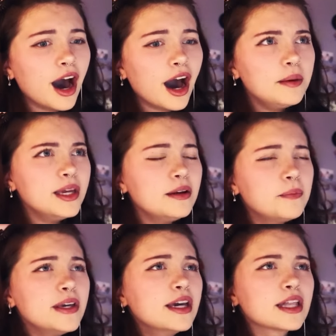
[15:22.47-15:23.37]
I mean,
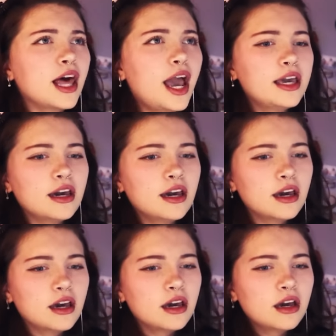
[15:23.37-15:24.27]
being like,
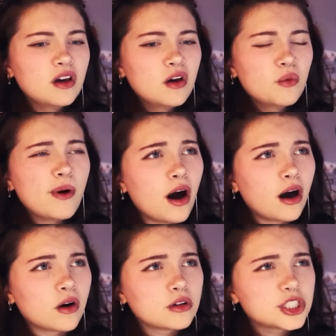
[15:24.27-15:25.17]

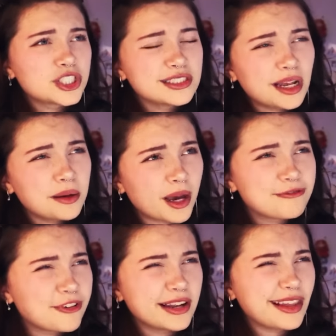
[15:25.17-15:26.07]
whoa, she said my
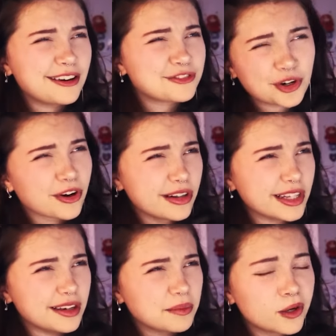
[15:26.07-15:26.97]
friend left
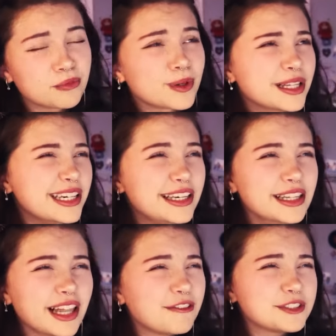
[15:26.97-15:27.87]
early, but really he
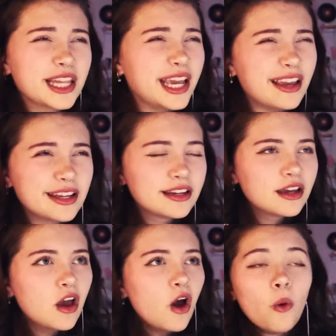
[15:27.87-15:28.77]
left late.
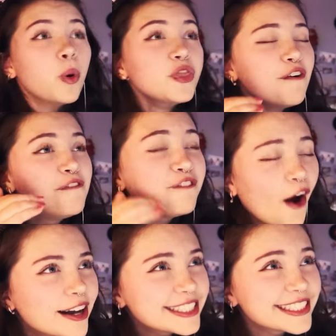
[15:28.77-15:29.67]
What the
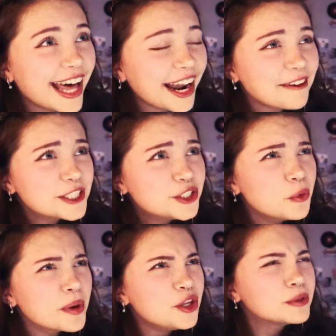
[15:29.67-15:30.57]
fuck does that have to do
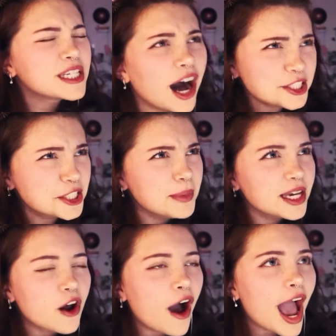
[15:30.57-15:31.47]
with you touching me
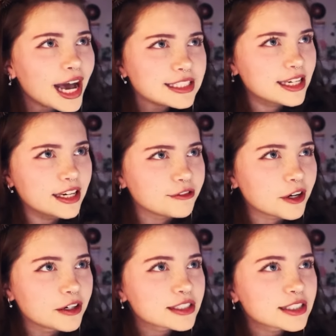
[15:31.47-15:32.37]
and not asking
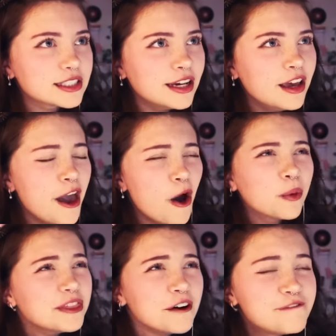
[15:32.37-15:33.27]
first?
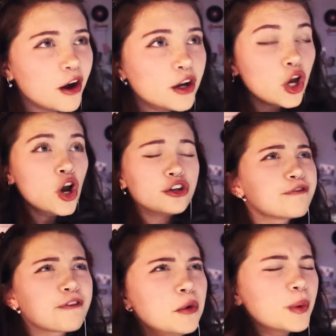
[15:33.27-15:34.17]
What the fuck? Your
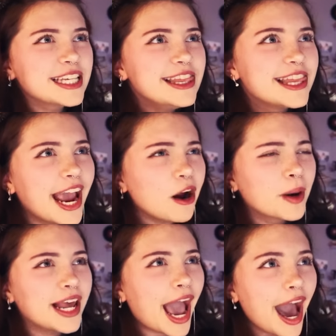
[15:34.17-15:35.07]
friend wasn't there
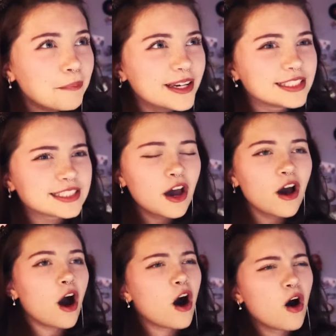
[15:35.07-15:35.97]
when it happened.
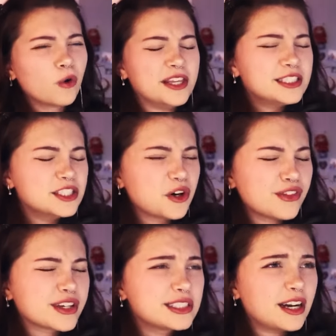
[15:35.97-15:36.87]
Oh, this is all
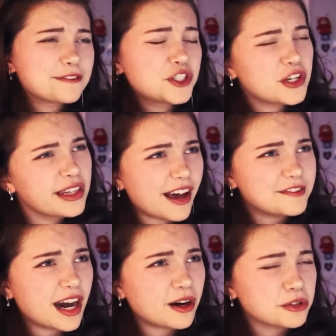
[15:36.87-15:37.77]
the stuff she left
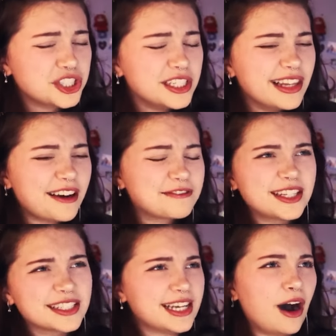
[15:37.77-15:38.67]
out. She left
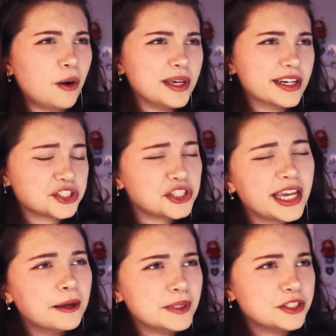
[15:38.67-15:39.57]
this out because she
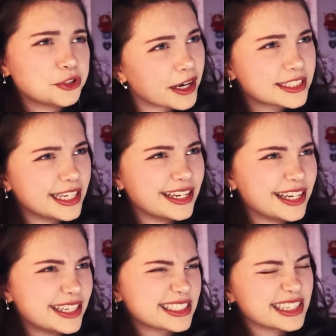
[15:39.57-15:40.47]
can't be trusted
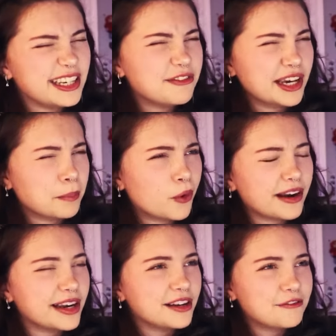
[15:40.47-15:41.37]
and is leaving
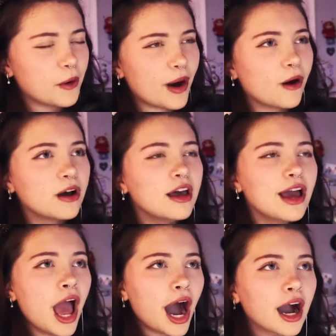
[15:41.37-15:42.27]
important info out.
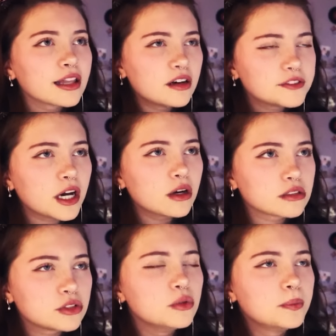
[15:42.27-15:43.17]
I left out the
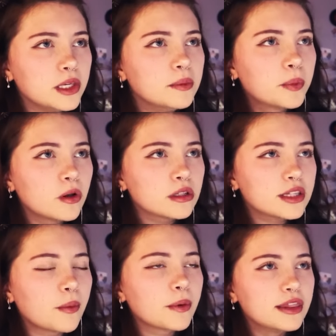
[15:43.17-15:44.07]
two people
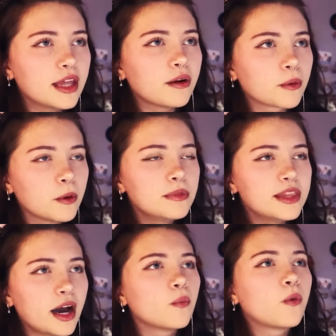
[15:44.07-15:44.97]
that were in that room
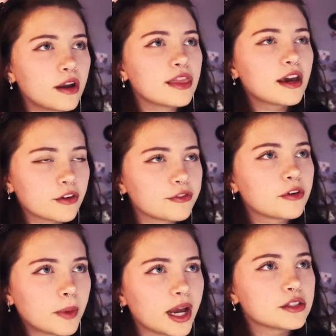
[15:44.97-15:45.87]
that weren't there for
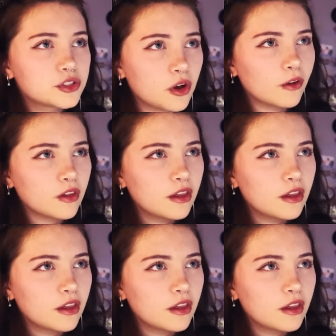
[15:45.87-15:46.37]
my assault.